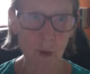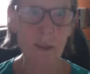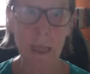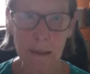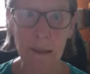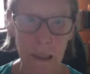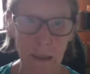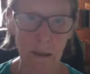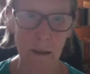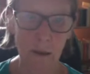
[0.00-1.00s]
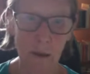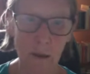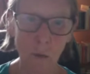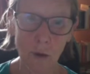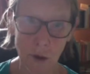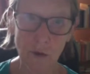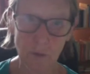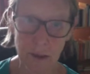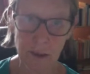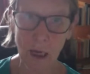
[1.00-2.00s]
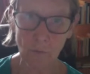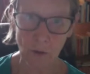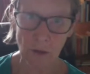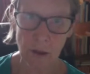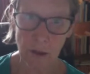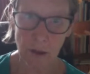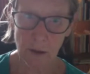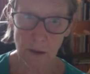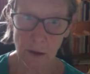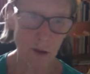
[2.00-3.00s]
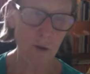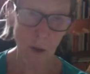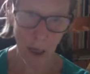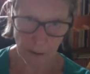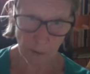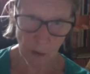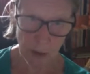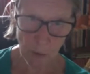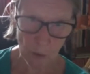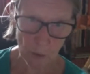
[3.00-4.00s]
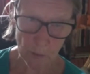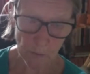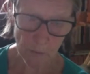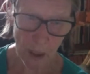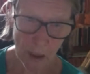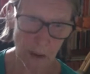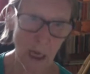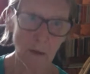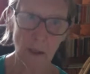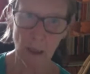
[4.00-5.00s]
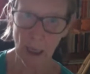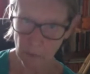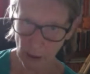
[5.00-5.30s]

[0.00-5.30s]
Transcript: presenting what you discovered to other people. Now, I